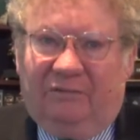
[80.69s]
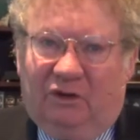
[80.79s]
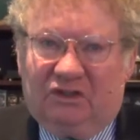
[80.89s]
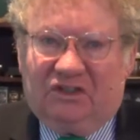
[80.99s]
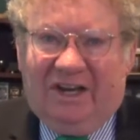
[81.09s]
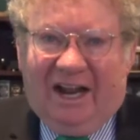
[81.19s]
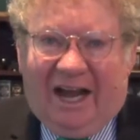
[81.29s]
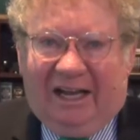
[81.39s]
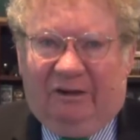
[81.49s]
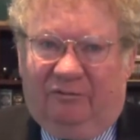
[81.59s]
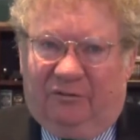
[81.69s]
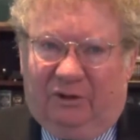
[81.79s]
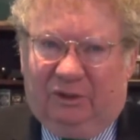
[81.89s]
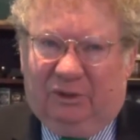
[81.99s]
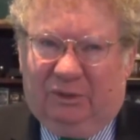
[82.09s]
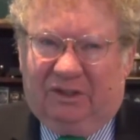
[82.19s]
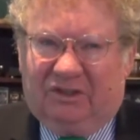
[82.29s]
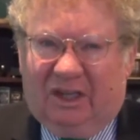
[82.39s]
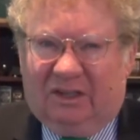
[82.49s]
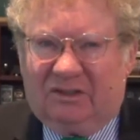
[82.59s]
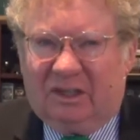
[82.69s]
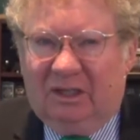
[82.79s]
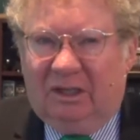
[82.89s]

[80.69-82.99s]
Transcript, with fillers: verse 9 for you, which says,